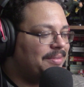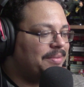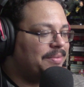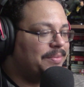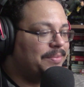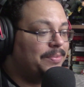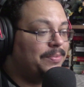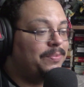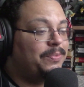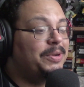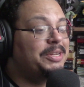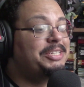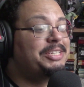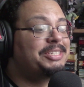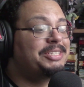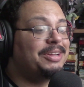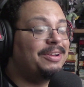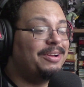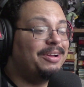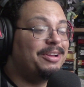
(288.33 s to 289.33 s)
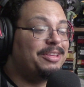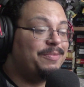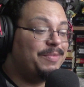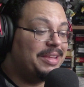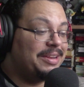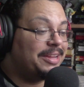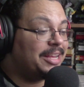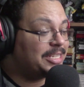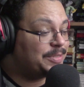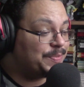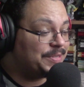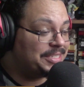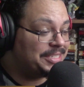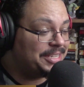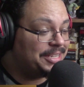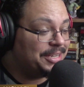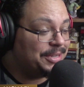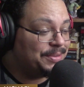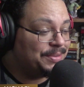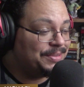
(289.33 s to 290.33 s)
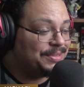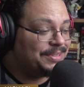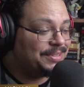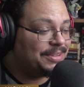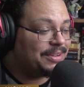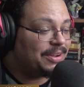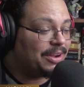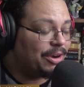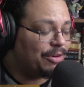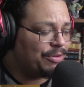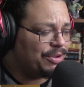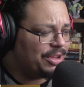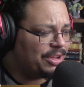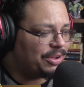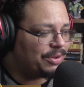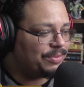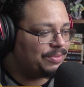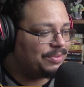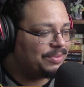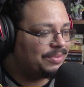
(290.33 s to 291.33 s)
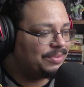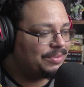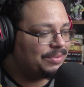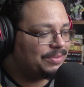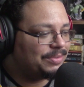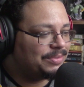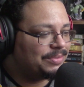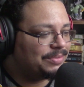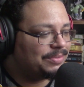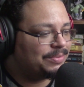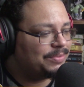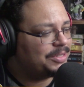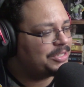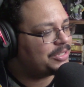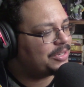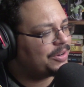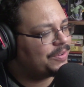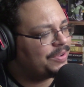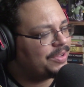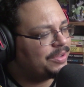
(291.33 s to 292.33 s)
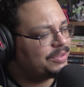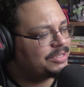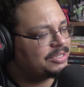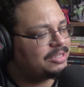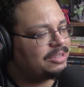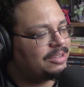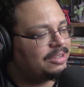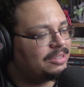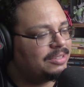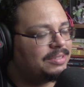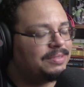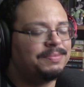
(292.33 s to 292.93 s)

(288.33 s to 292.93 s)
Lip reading: Which song? You mean Despacito? Oreo? Which Oreo song?